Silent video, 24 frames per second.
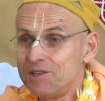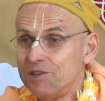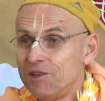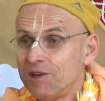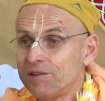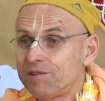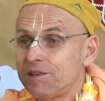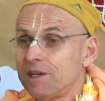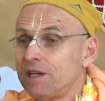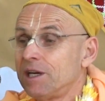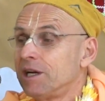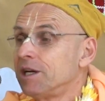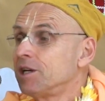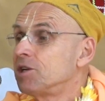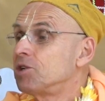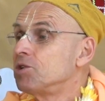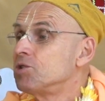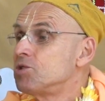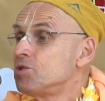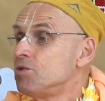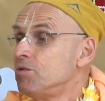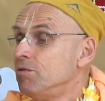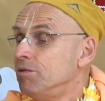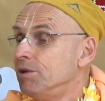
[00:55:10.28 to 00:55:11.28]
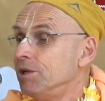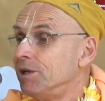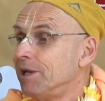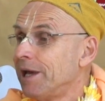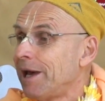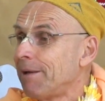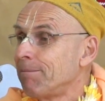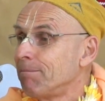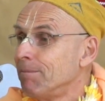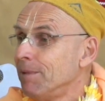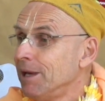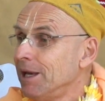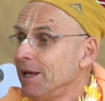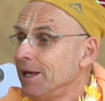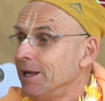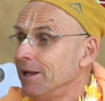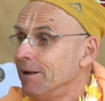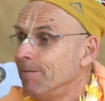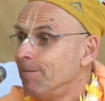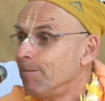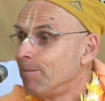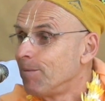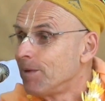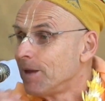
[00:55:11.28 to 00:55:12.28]
Nothing I could do with that
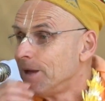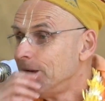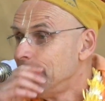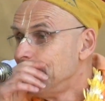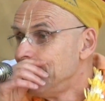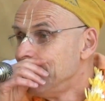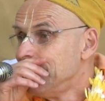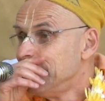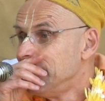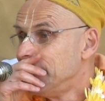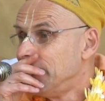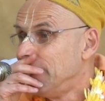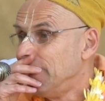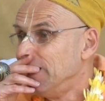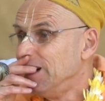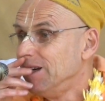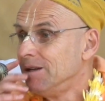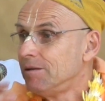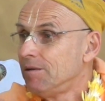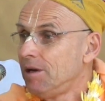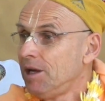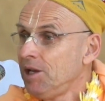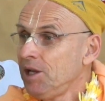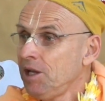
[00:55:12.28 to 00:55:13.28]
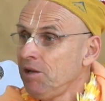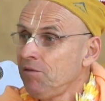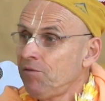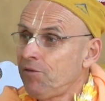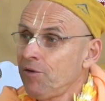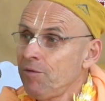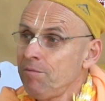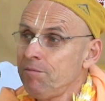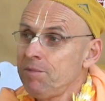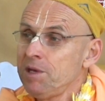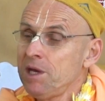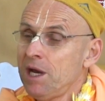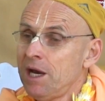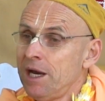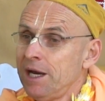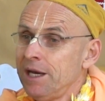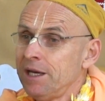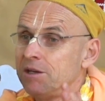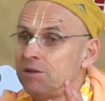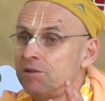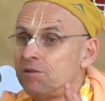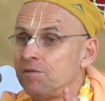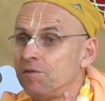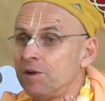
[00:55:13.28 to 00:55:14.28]
man. And then from
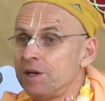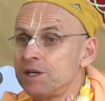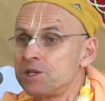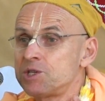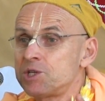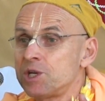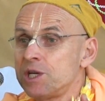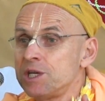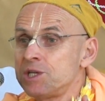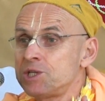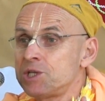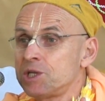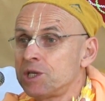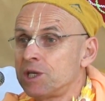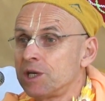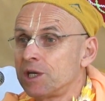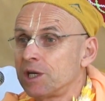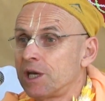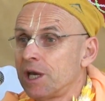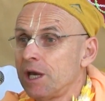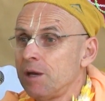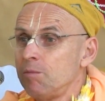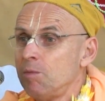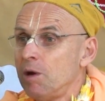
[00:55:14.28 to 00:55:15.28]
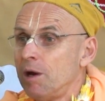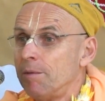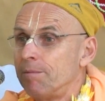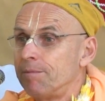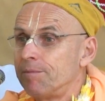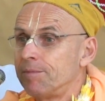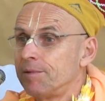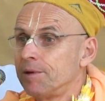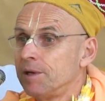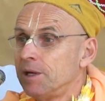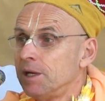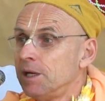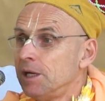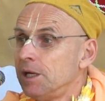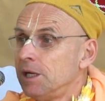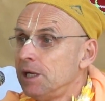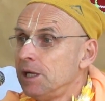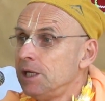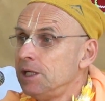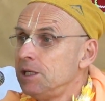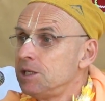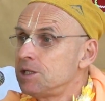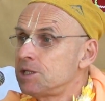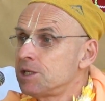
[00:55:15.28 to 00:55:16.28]
behind, Vaisheshika came up,
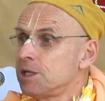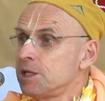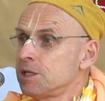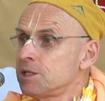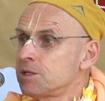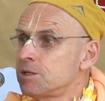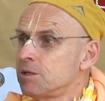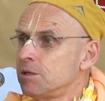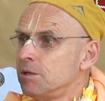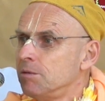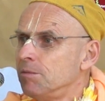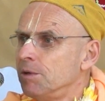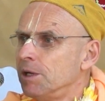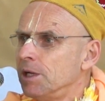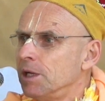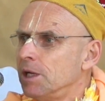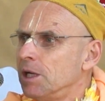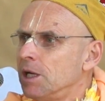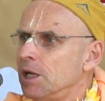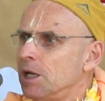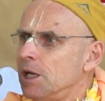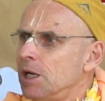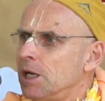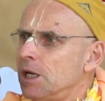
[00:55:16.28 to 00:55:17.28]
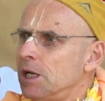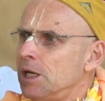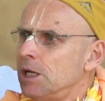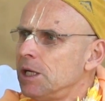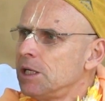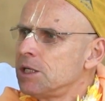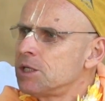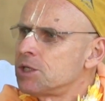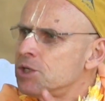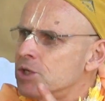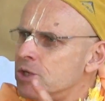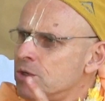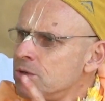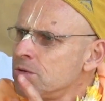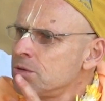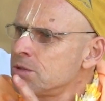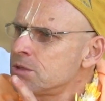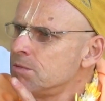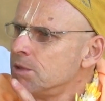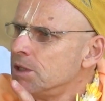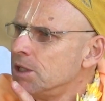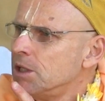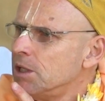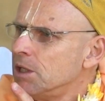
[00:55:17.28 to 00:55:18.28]
and he says to me,
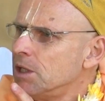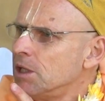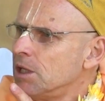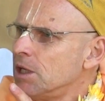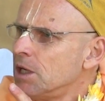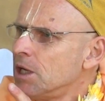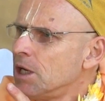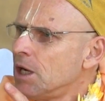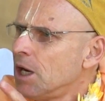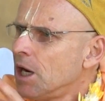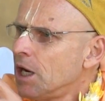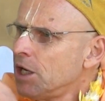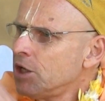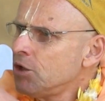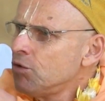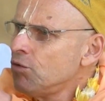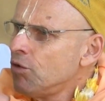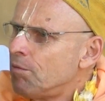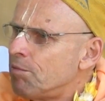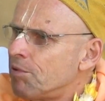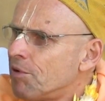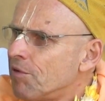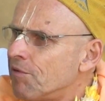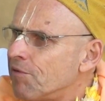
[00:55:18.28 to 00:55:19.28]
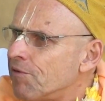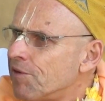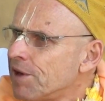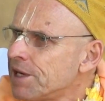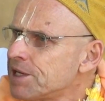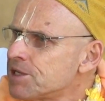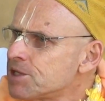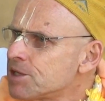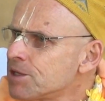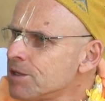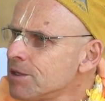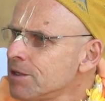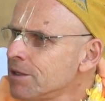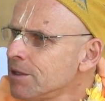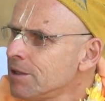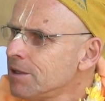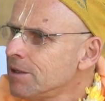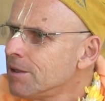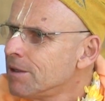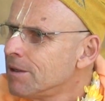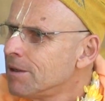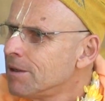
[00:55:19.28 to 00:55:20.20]
"Excuse me, are you a professor?"